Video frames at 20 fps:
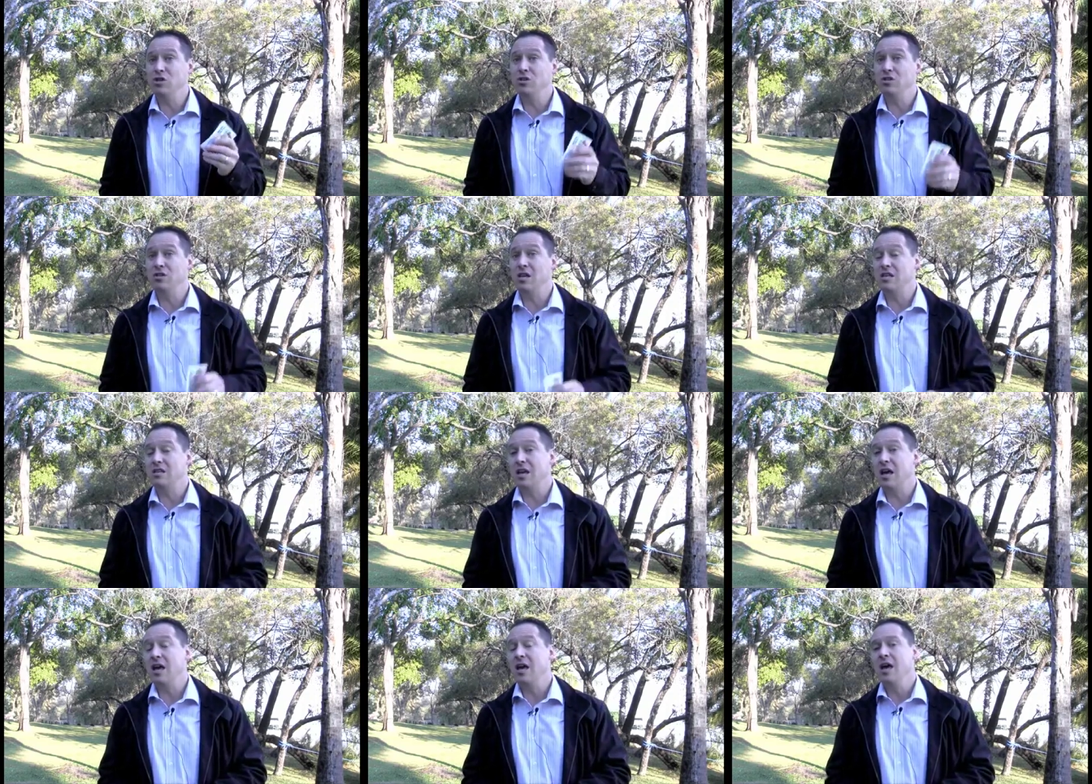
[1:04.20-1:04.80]
to you and
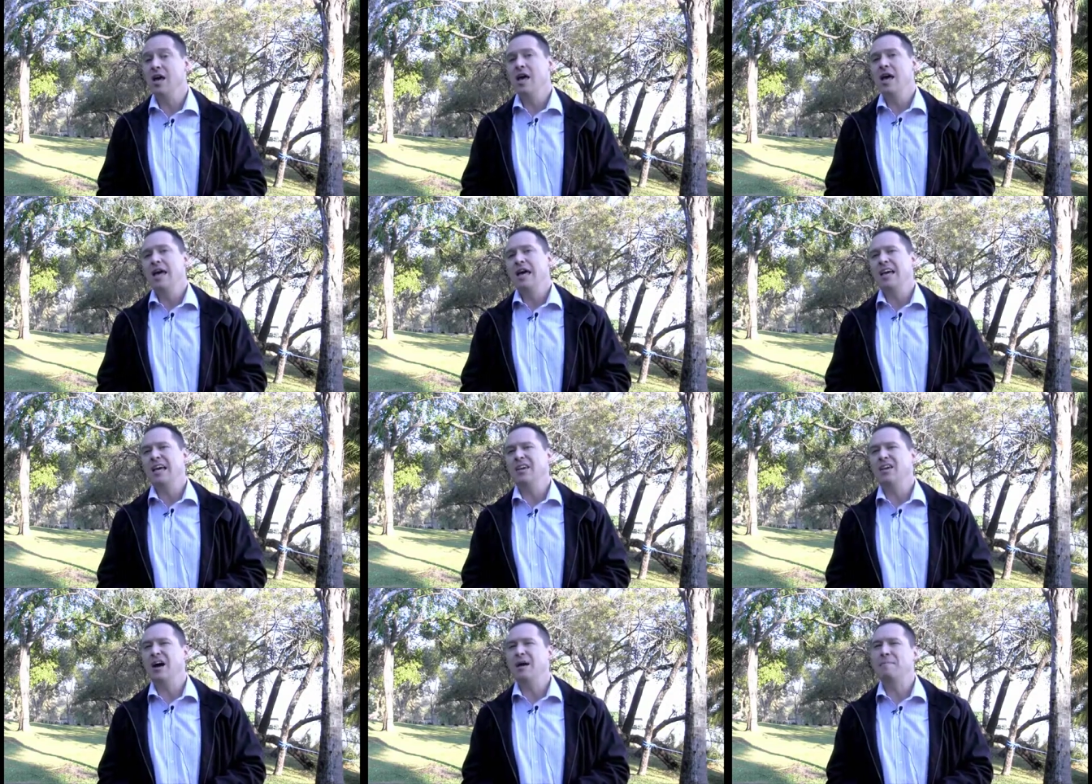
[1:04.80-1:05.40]
they say,
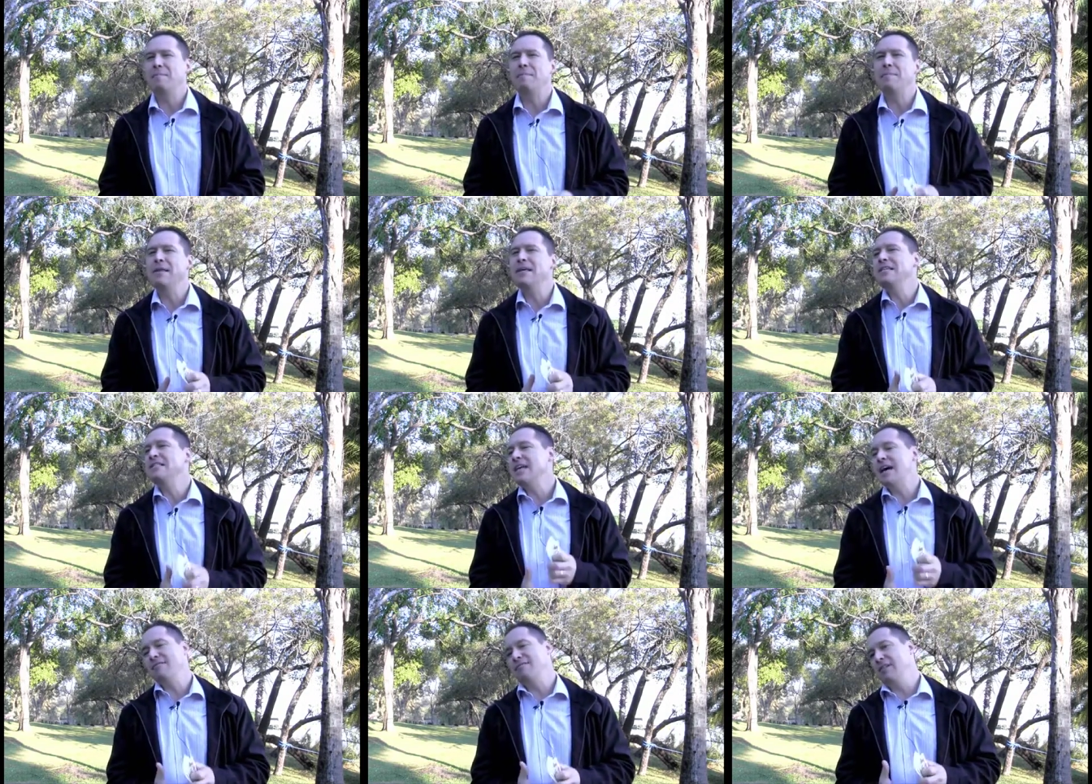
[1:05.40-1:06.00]
Can I
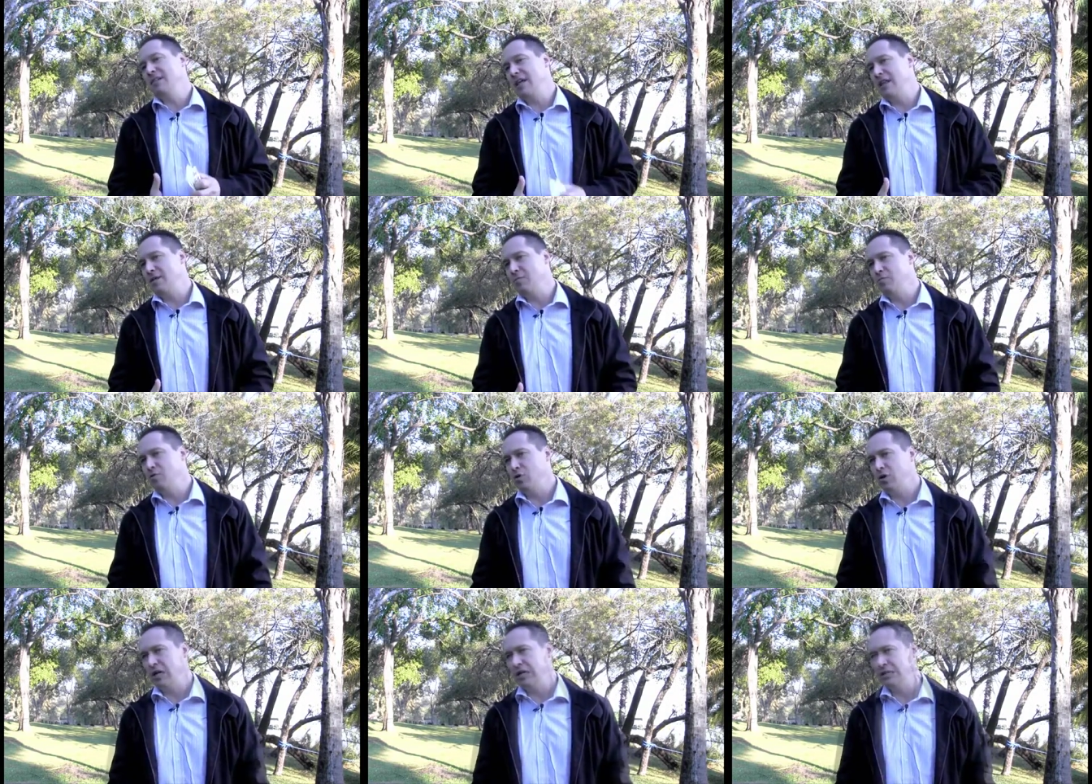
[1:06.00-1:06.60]
please have
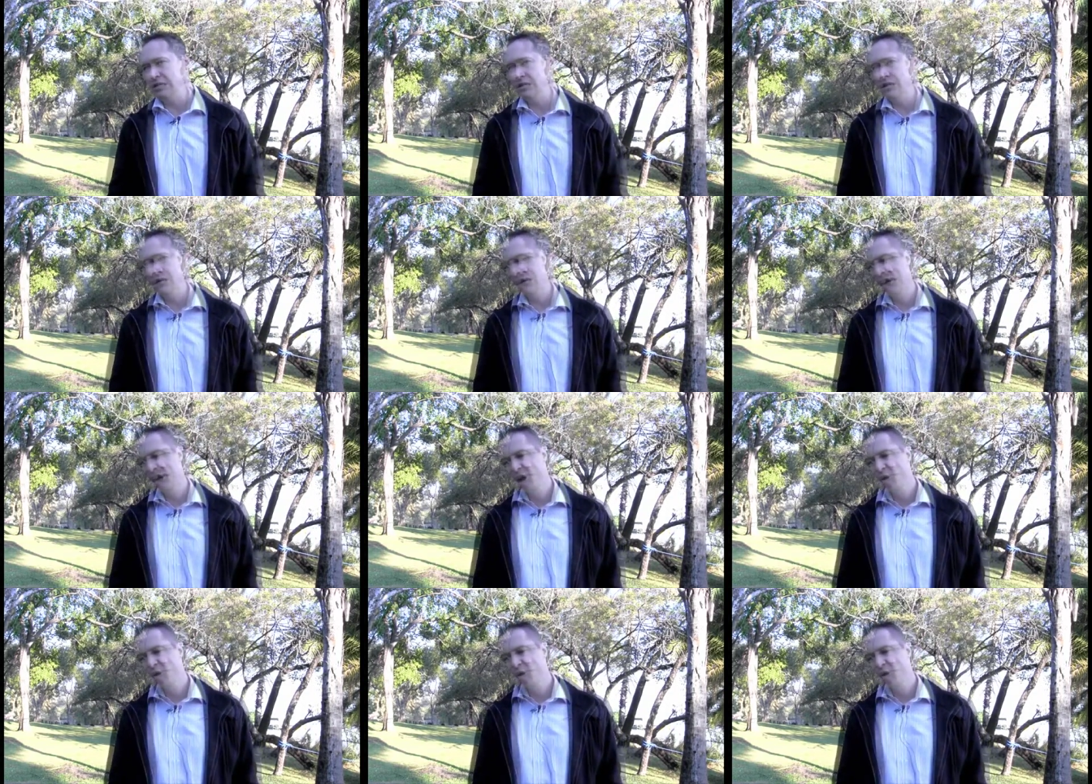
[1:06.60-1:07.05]
another booklet?